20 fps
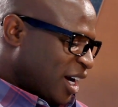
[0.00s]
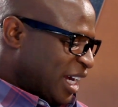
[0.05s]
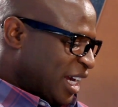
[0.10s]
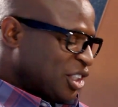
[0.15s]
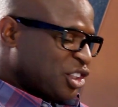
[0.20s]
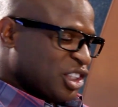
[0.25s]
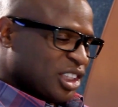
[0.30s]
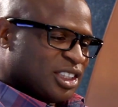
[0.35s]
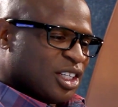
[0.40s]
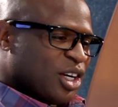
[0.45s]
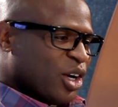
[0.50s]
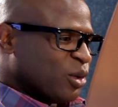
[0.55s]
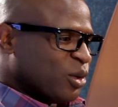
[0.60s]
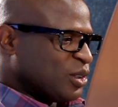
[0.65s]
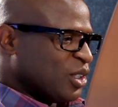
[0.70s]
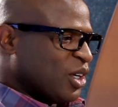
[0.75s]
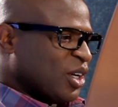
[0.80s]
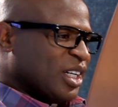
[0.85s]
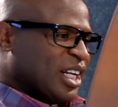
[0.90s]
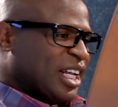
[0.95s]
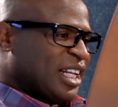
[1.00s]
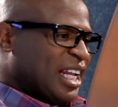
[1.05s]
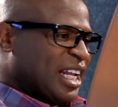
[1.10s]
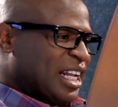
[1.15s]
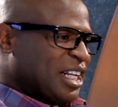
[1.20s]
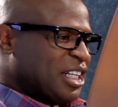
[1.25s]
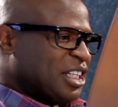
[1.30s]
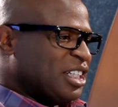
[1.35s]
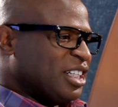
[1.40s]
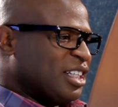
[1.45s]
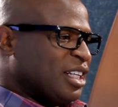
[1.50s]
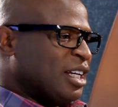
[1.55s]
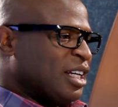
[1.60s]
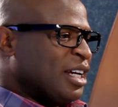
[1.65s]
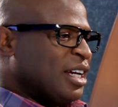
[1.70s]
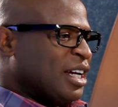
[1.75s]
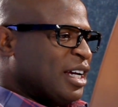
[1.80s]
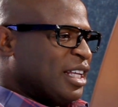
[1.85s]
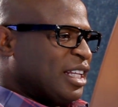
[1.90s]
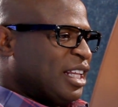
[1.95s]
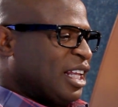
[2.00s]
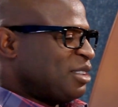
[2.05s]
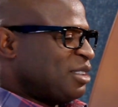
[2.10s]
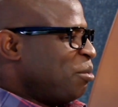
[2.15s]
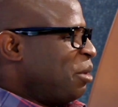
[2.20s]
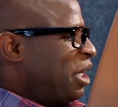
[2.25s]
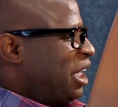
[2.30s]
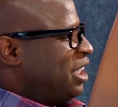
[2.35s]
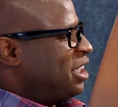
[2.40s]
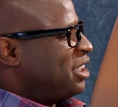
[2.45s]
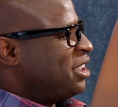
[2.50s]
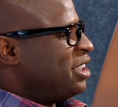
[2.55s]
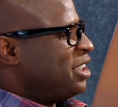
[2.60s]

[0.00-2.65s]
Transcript: It just goes on, and then there's me.